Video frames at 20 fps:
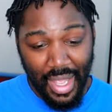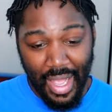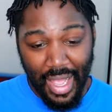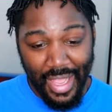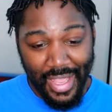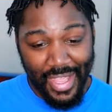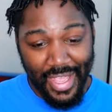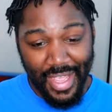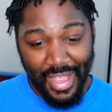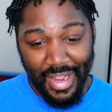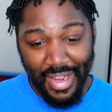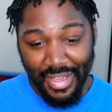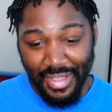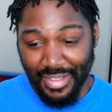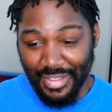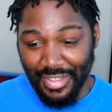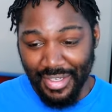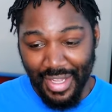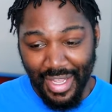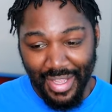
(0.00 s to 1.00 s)
I
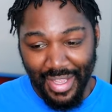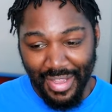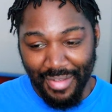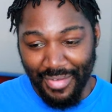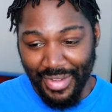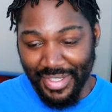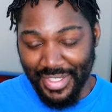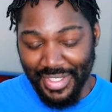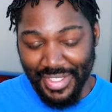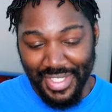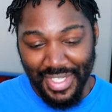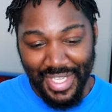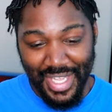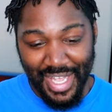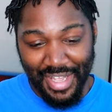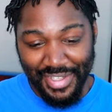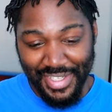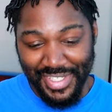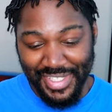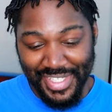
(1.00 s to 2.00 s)
can't, you know, I can't wait to see
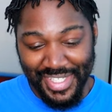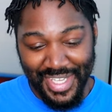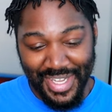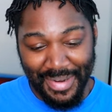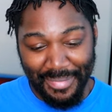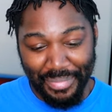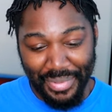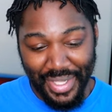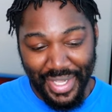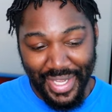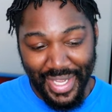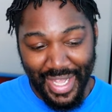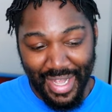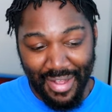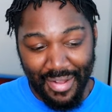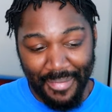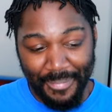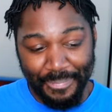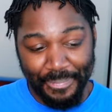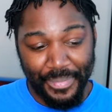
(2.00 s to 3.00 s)
how this is going to play
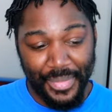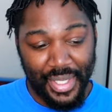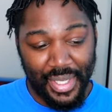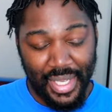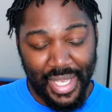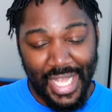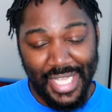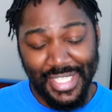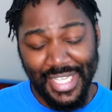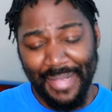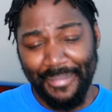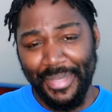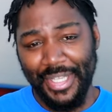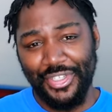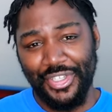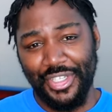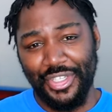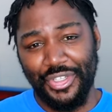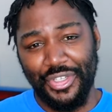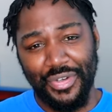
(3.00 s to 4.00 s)
out. As I
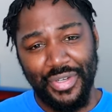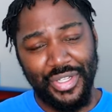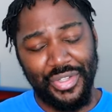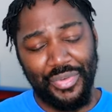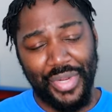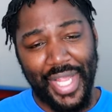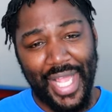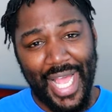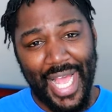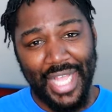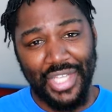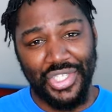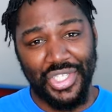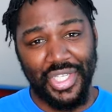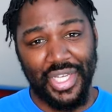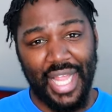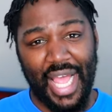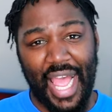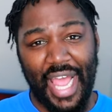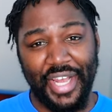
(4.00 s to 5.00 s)
mentioned during the
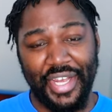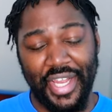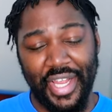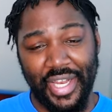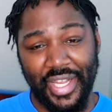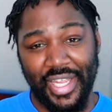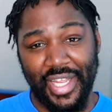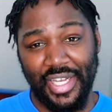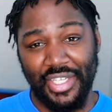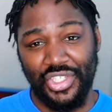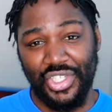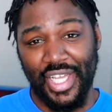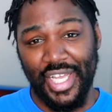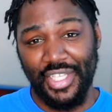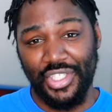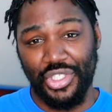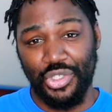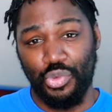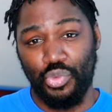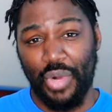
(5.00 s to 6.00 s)
reaction, I did get a
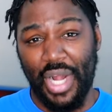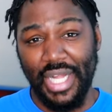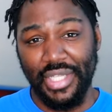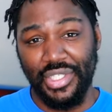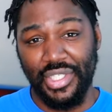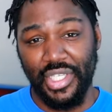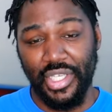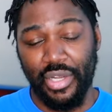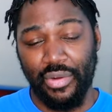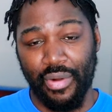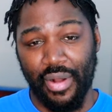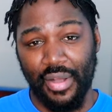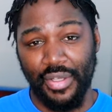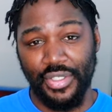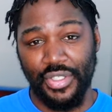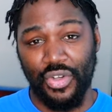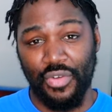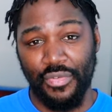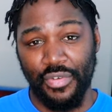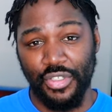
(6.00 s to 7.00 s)
chance to watch the
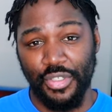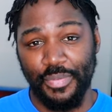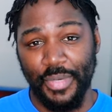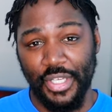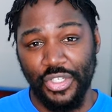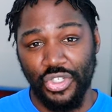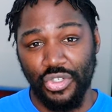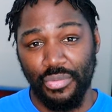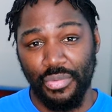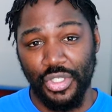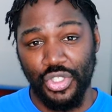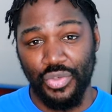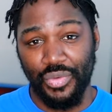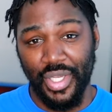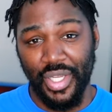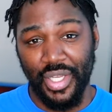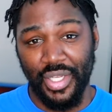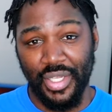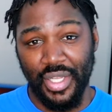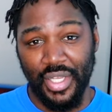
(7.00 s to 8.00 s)
crossover special
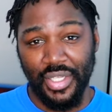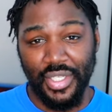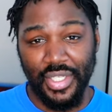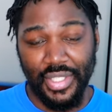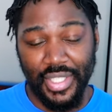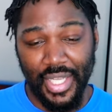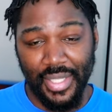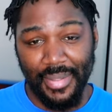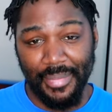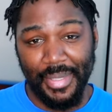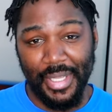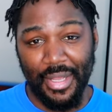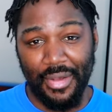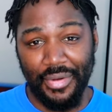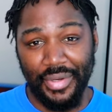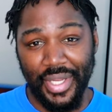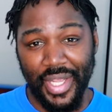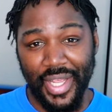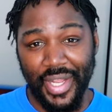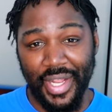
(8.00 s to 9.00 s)
between Detective
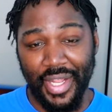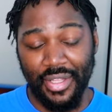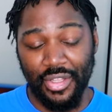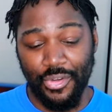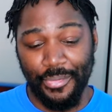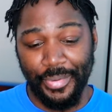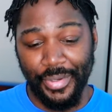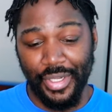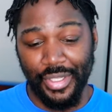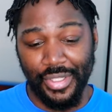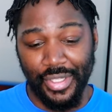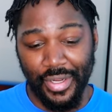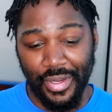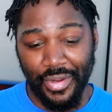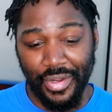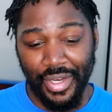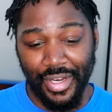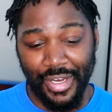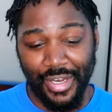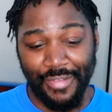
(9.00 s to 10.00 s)
Conan and Lupin
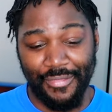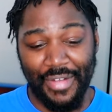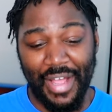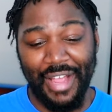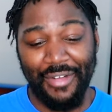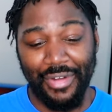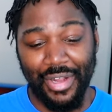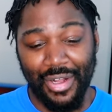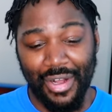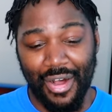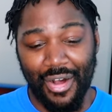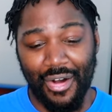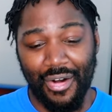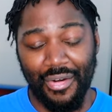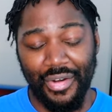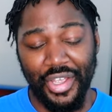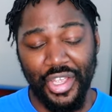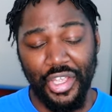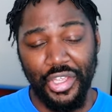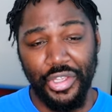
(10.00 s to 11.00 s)
III, and if I
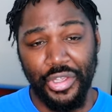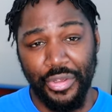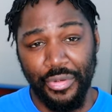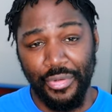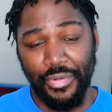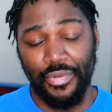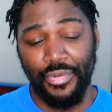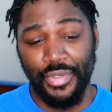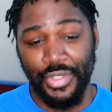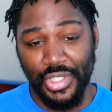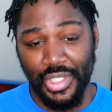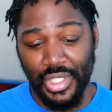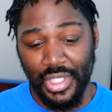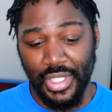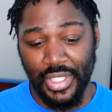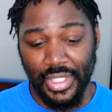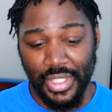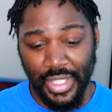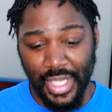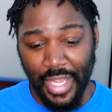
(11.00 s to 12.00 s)
recall, he used
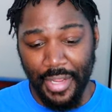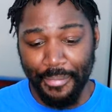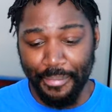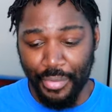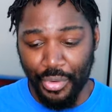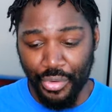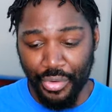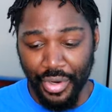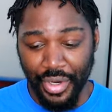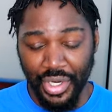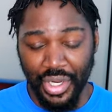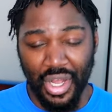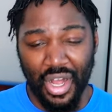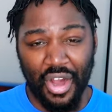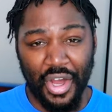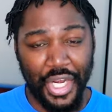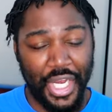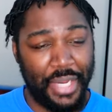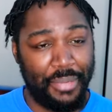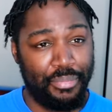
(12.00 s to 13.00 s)
this skateboard
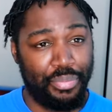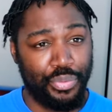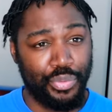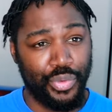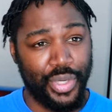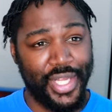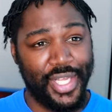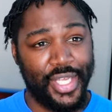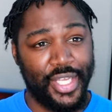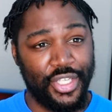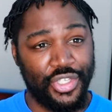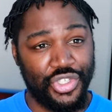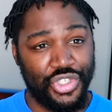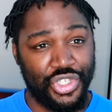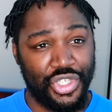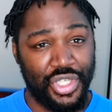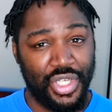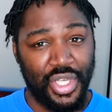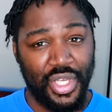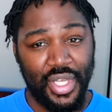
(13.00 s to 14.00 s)
on a
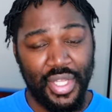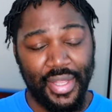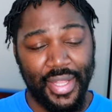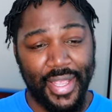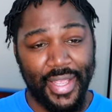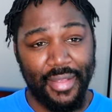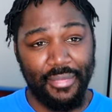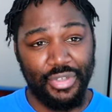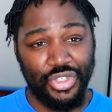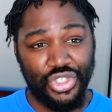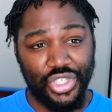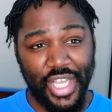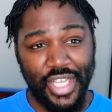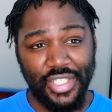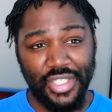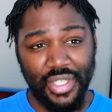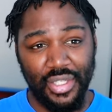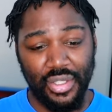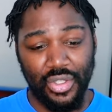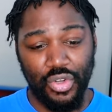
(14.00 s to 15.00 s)
bridge. Like he was
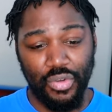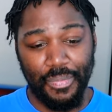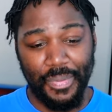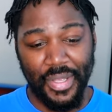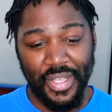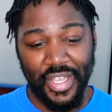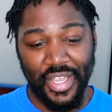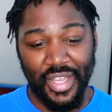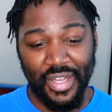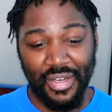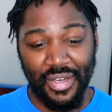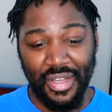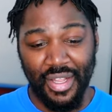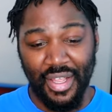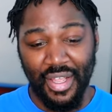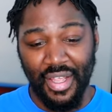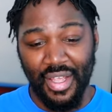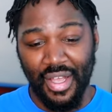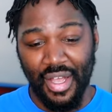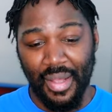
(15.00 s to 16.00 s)
chasing Lupin
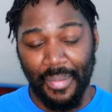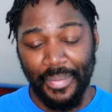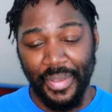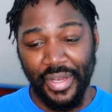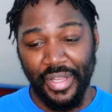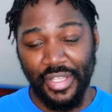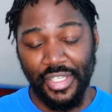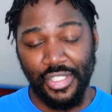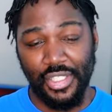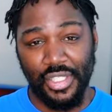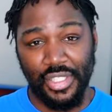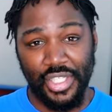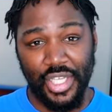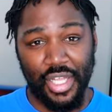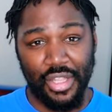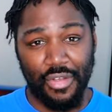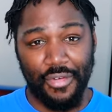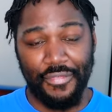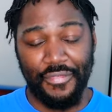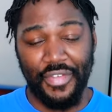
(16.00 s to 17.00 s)
up in his
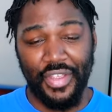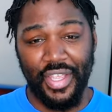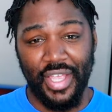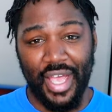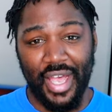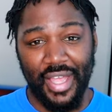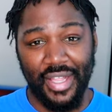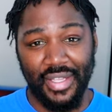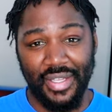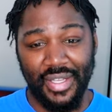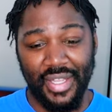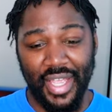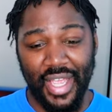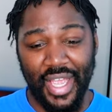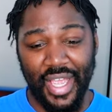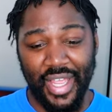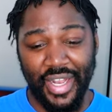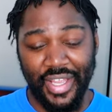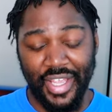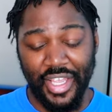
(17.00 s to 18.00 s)
yellow Fiat,
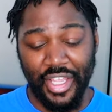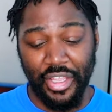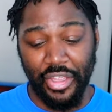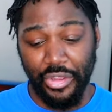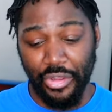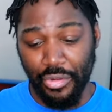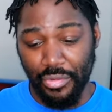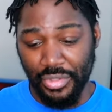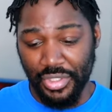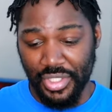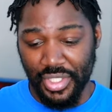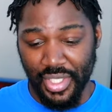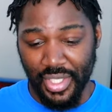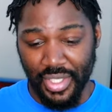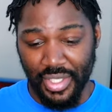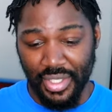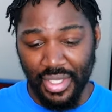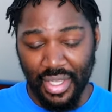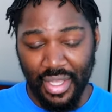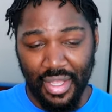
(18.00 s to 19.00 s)
and he used
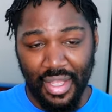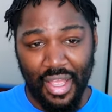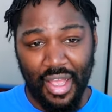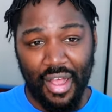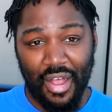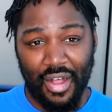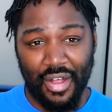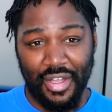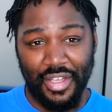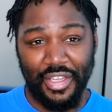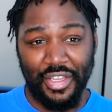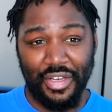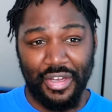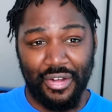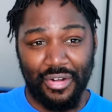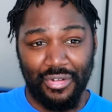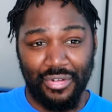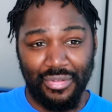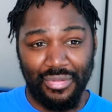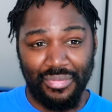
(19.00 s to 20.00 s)
it, uh, you
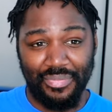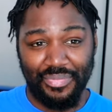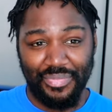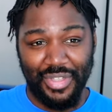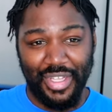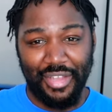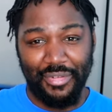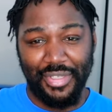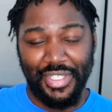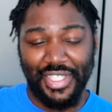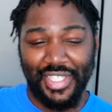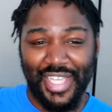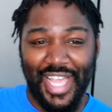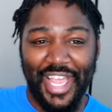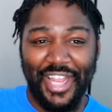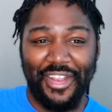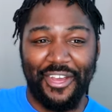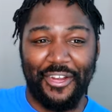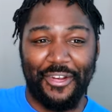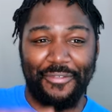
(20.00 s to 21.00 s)
know, he was
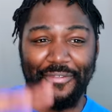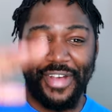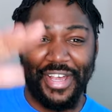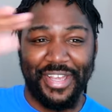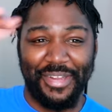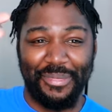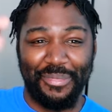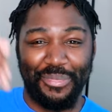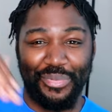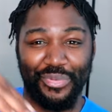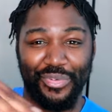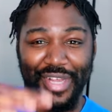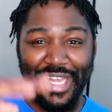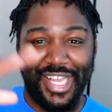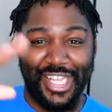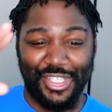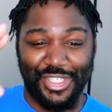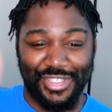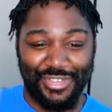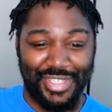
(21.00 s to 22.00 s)
skating on a fucking
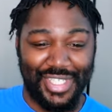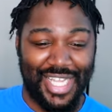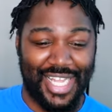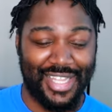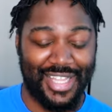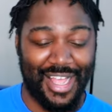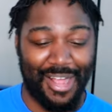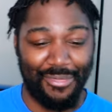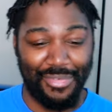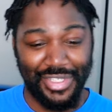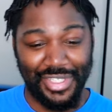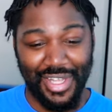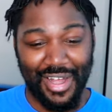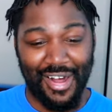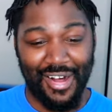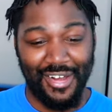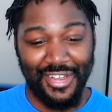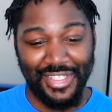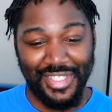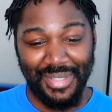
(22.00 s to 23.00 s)
bridge, which I thought was
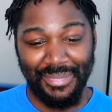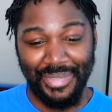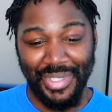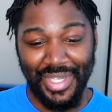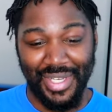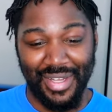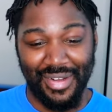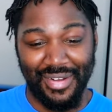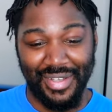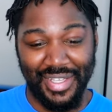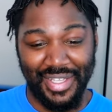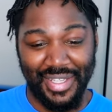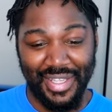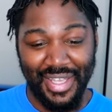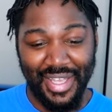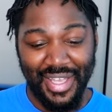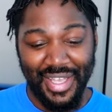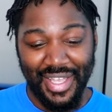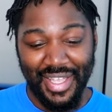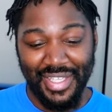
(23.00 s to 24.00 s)
awesome. You know, he
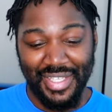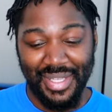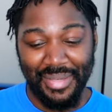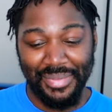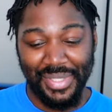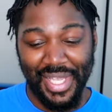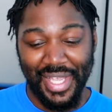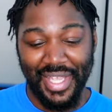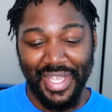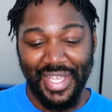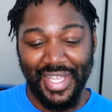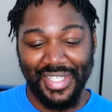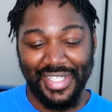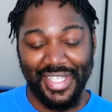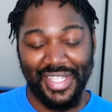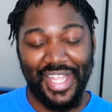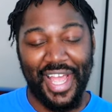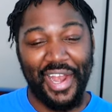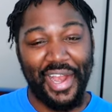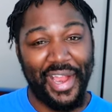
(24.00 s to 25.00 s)
he seems like he gets
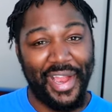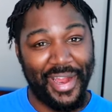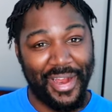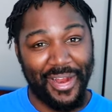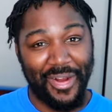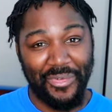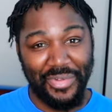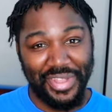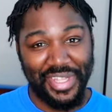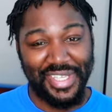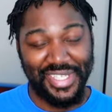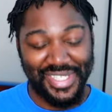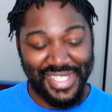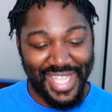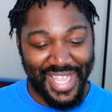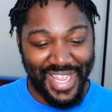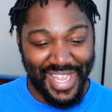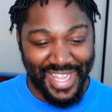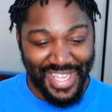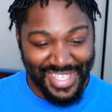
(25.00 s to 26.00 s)
a lot of air with this
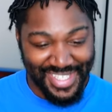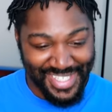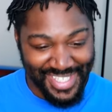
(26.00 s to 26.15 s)
thing.